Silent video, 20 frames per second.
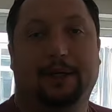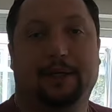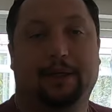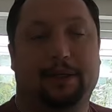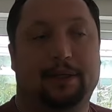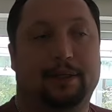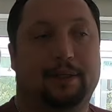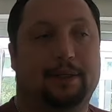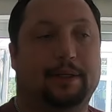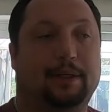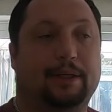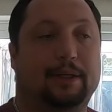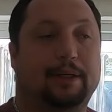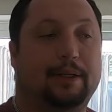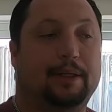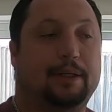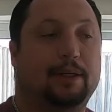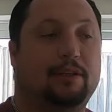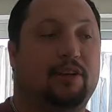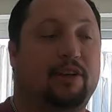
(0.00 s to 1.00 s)

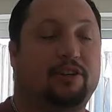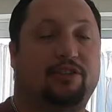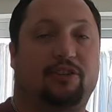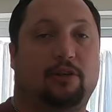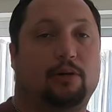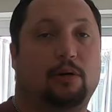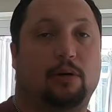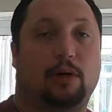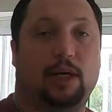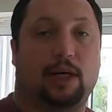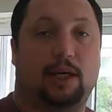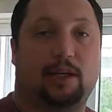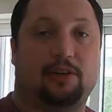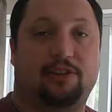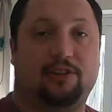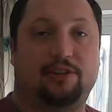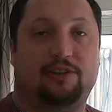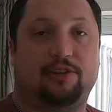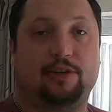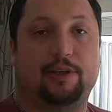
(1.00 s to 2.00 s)
Uh, it's actually quite
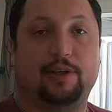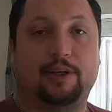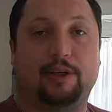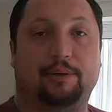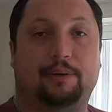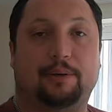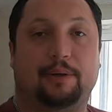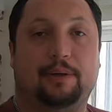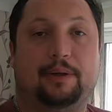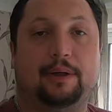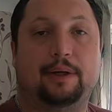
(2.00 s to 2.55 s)
easy to do.